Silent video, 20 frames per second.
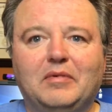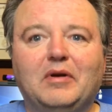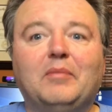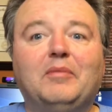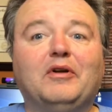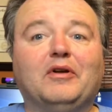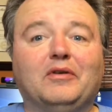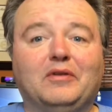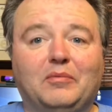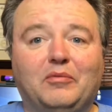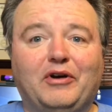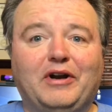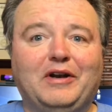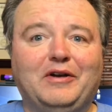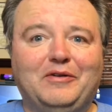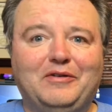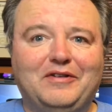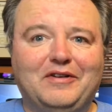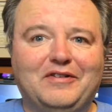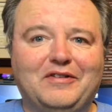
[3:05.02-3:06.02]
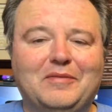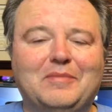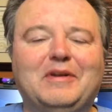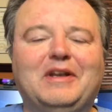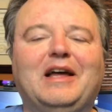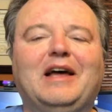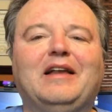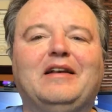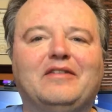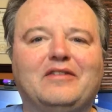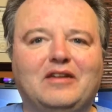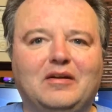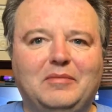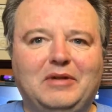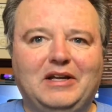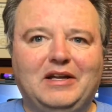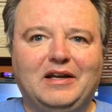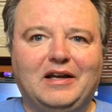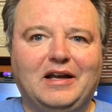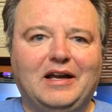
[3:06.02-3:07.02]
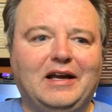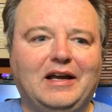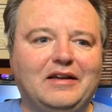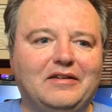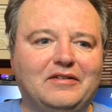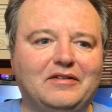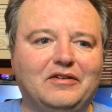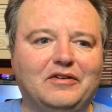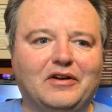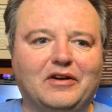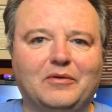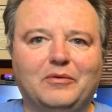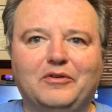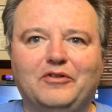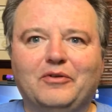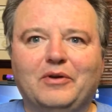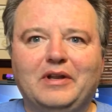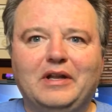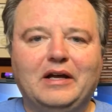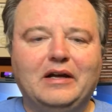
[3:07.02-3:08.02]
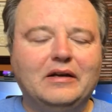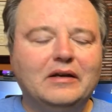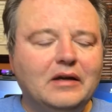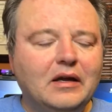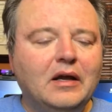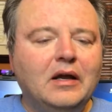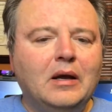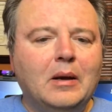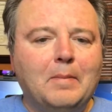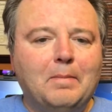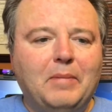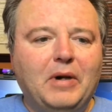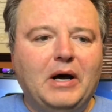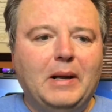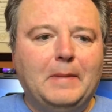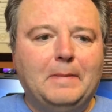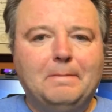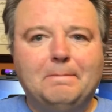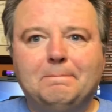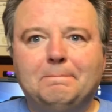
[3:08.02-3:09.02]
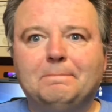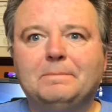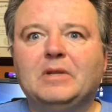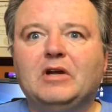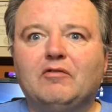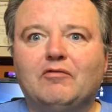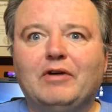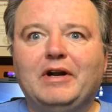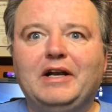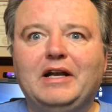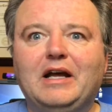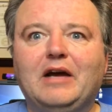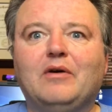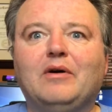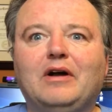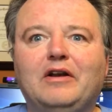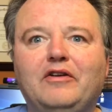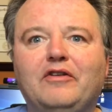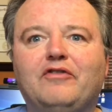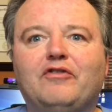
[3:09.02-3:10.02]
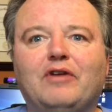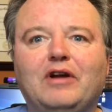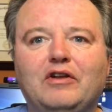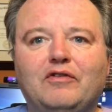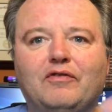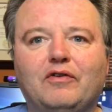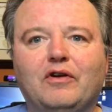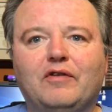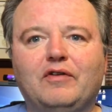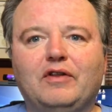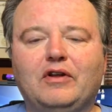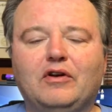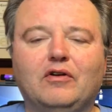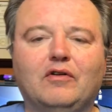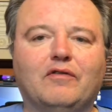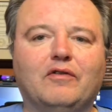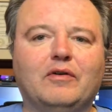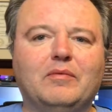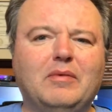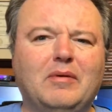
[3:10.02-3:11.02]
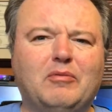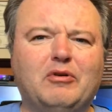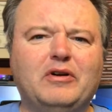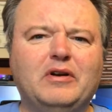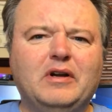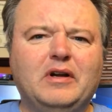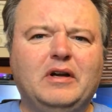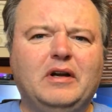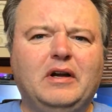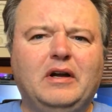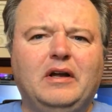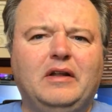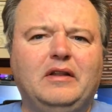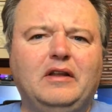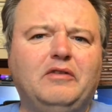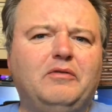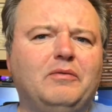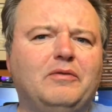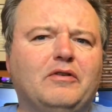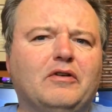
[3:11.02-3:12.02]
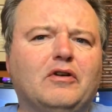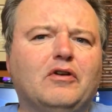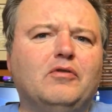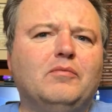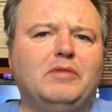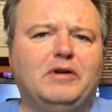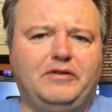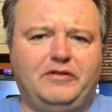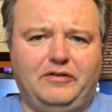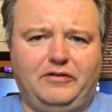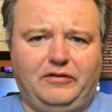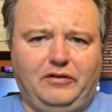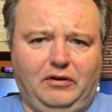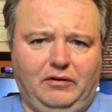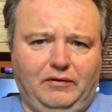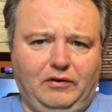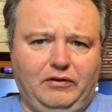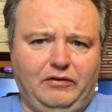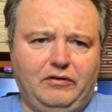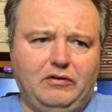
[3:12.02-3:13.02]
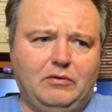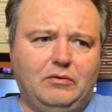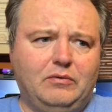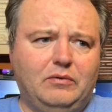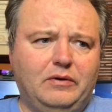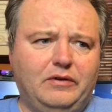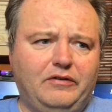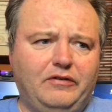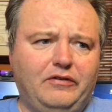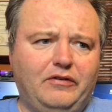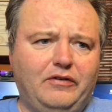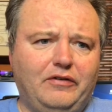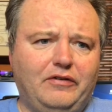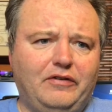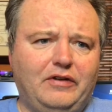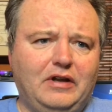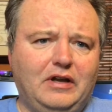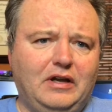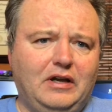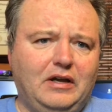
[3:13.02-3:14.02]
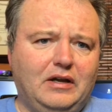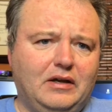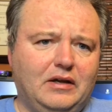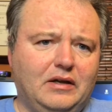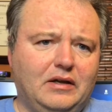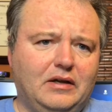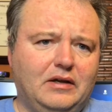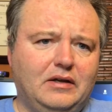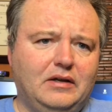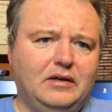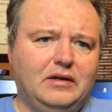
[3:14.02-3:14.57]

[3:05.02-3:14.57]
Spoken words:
to build a brand new system in that. It's going to be kick-ass, and you're going to enjoy that. But right now, I just transferred everything over. And remember, this was a low-budget server, so it's just an